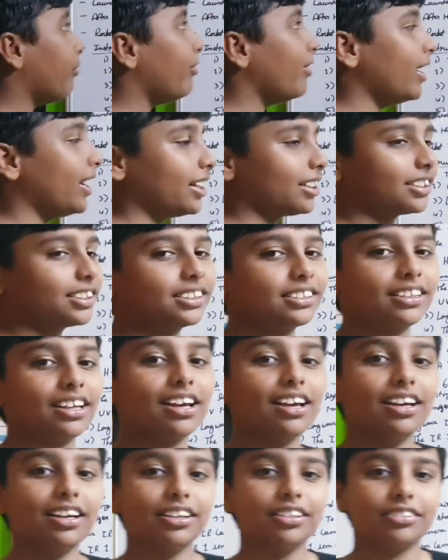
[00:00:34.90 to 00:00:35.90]
Venus.
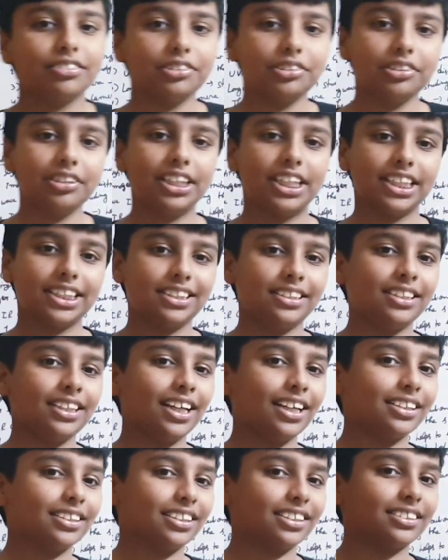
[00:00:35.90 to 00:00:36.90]
So it is
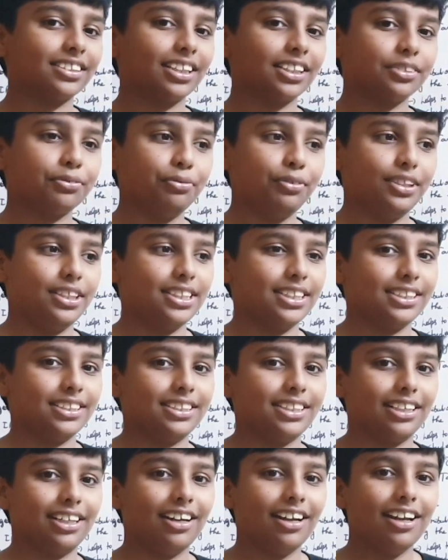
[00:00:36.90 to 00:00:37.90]
JAXA, which is
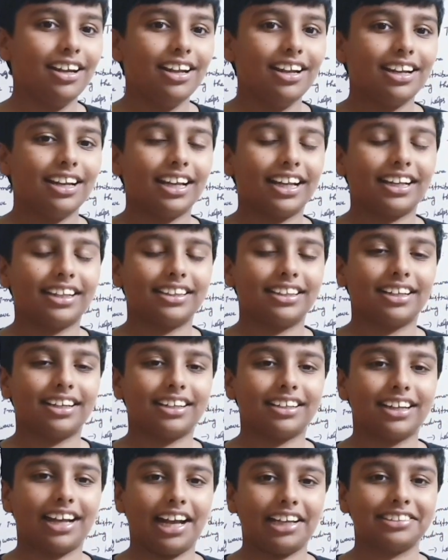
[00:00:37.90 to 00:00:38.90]
the
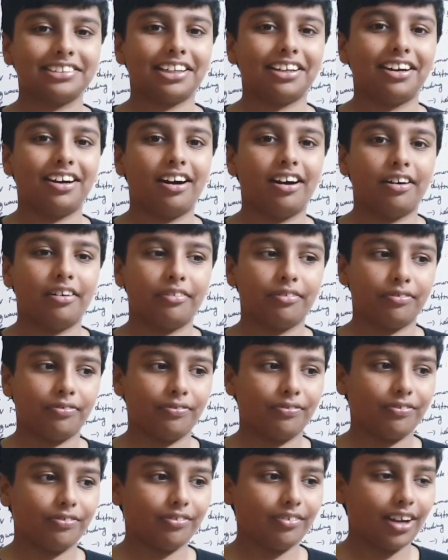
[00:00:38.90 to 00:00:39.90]
NASA of,
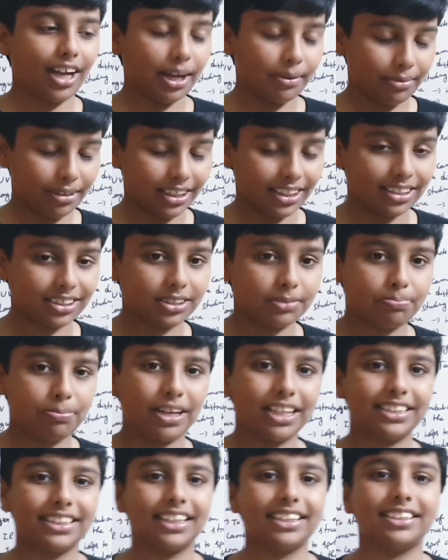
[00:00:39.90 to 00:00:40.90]
the
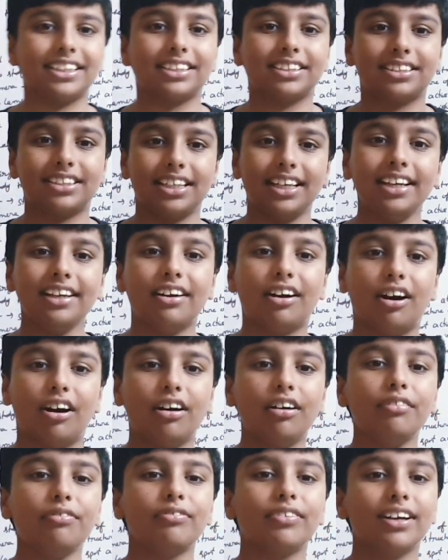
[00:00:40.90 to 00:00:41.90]
space agency
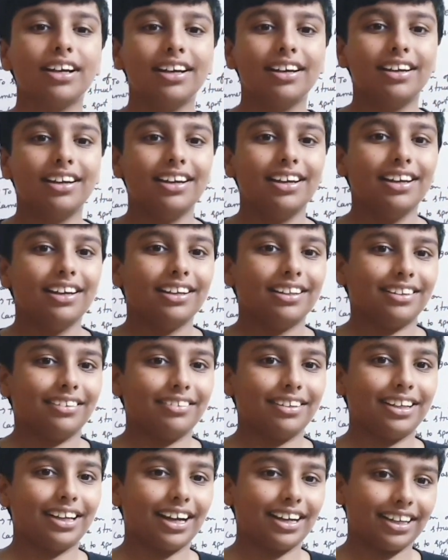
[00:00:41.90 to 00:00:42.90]
of
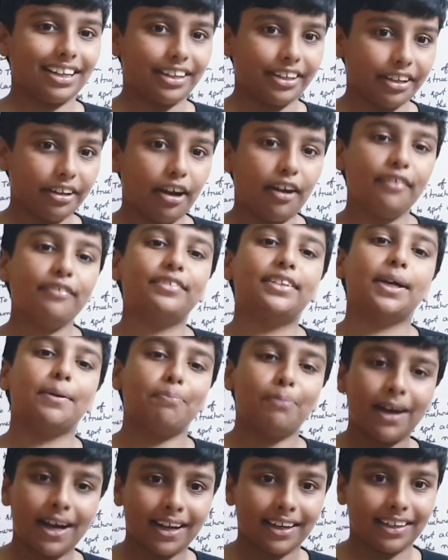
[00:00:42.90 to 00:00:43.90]
the country of
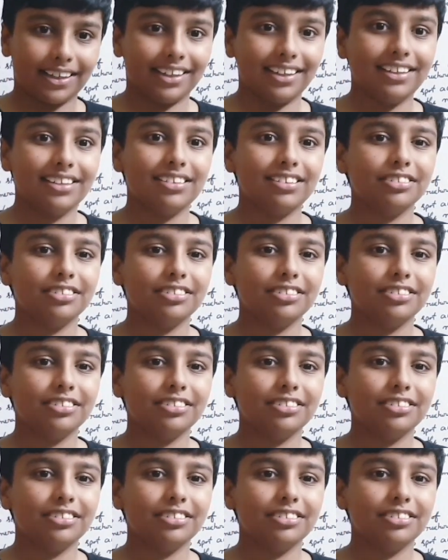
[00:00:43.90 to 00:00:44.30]
Japan.